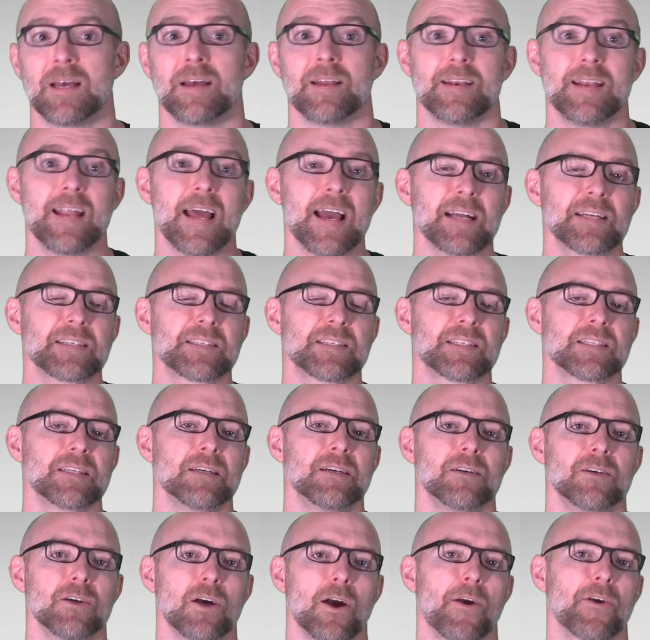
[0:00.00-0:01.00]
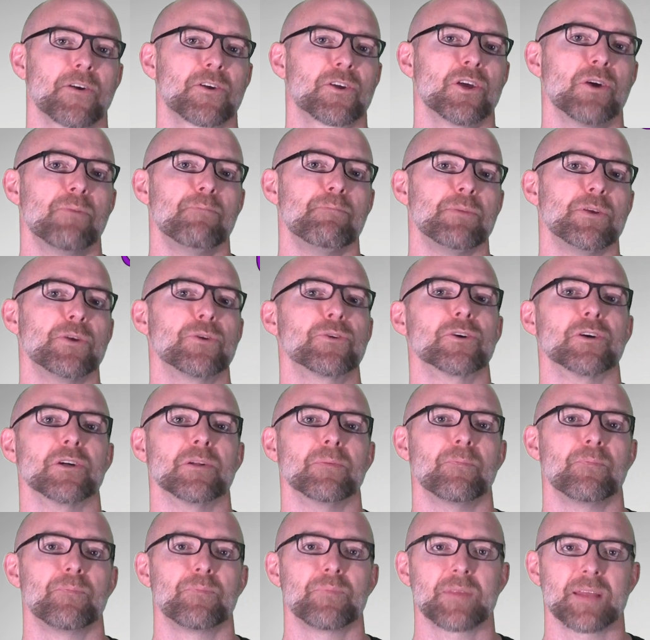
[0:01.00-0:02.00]
Next are
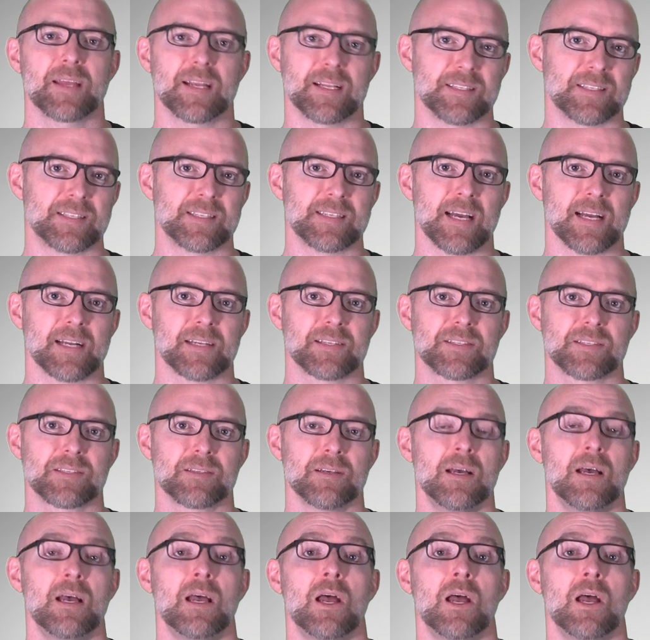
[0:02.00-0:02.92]
communal insects,